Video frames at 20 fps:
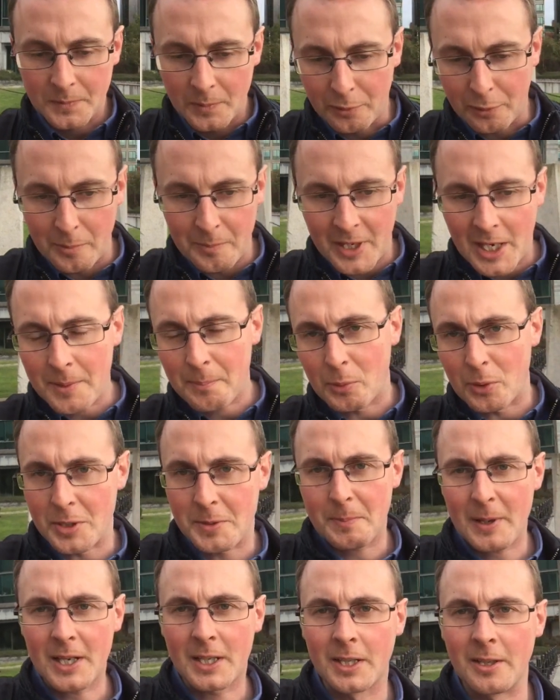from that
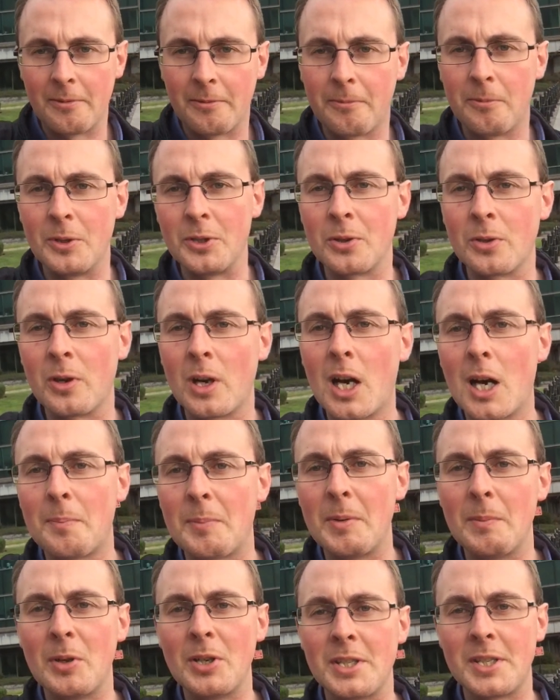perspective when you're
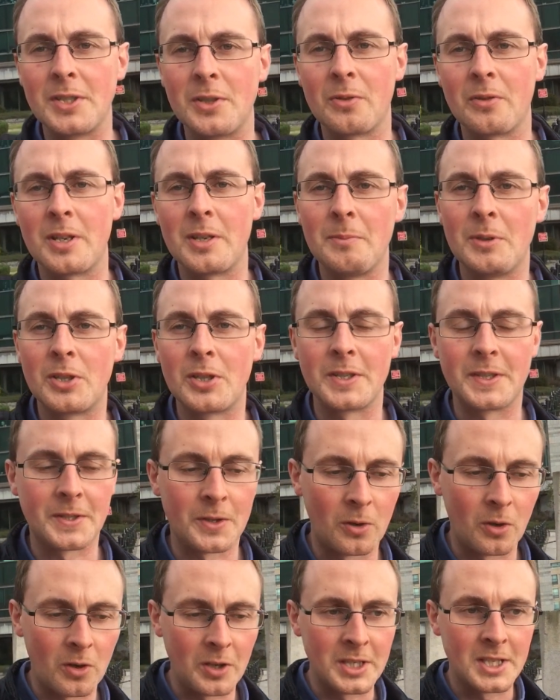optimizing your images.
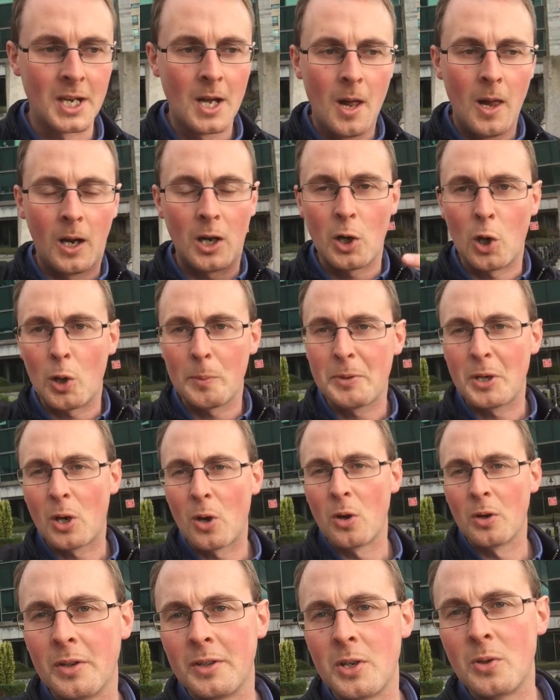So guys, I hope you
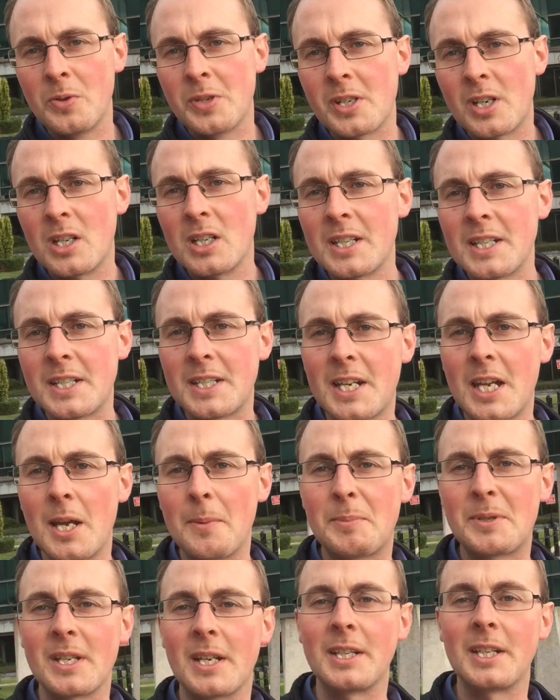and use all these
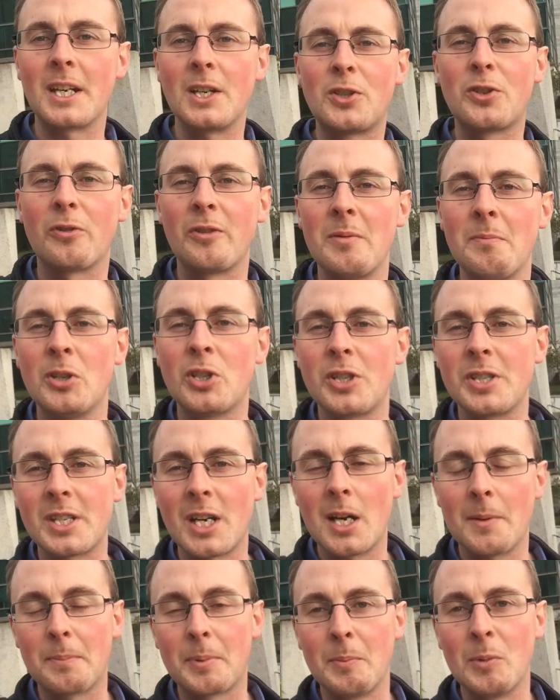tips and get your images
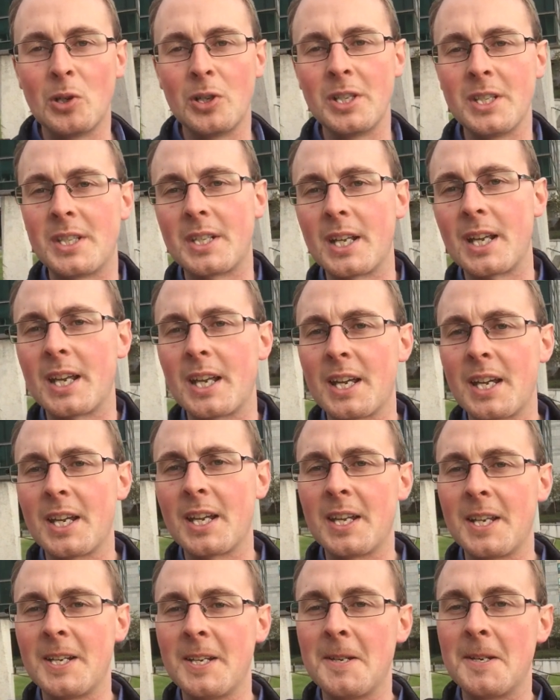optimized
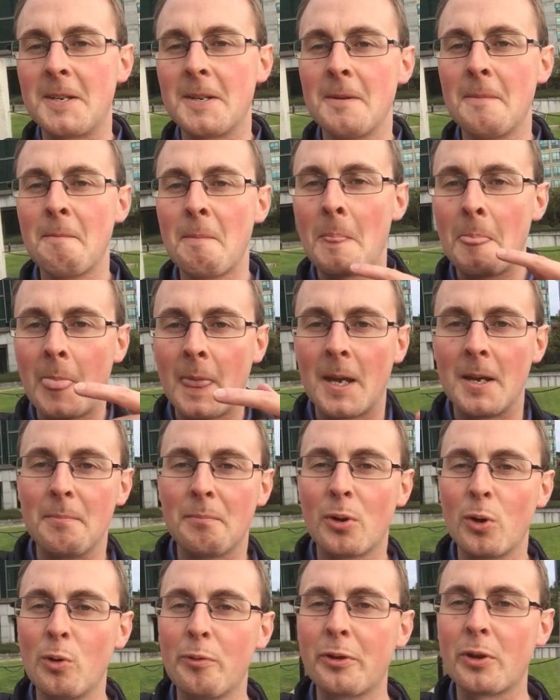and
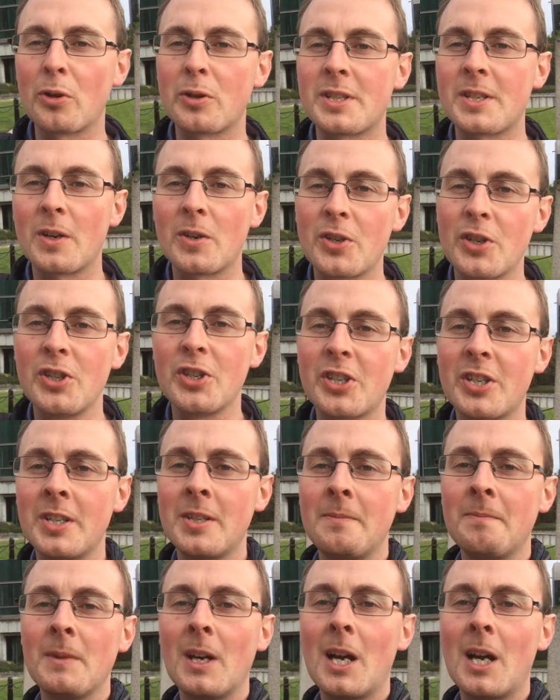improve your search engine